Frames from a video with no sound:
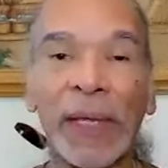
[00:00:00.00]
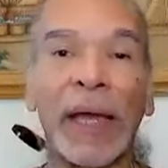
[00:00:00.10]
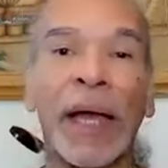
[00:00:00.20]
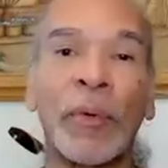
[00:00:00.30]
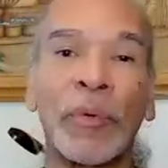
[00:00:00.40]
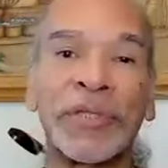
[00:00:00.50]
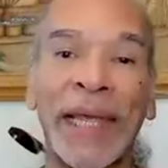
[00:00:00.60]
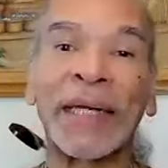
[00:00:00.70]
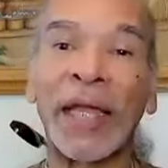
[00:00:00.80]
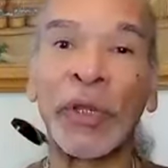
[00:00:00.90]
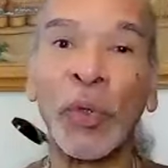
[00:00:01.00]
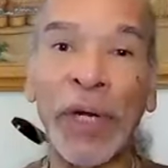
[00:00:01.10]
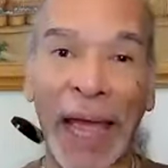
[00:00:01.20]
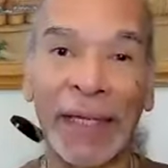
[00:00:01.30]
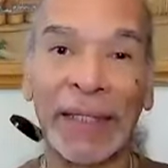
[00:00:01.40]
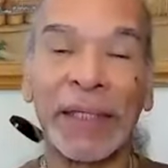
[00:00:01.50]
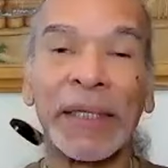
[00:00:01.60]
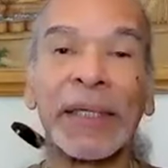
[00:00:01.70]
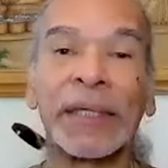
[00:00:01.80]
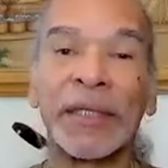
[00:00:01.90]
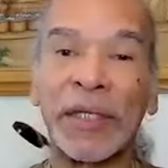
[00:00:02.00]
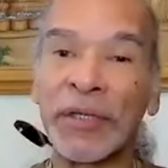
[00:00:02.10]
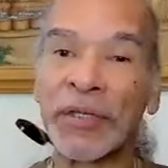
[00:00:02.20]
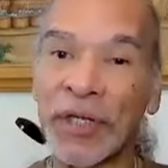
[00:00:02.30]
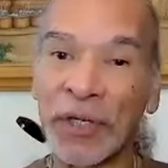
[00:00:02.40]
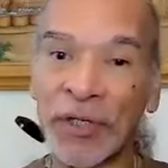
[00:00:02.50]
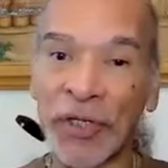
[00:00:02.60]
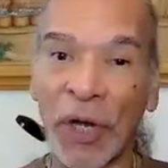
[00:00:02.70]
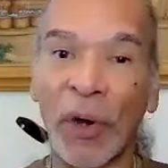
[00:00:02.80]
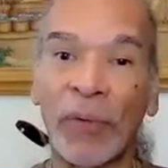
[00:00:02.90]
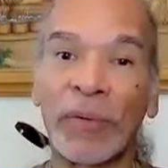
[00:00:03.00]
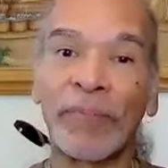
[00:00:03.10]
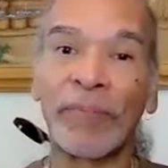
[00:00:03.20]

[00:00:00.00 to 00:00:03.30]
was Herradura years and years ago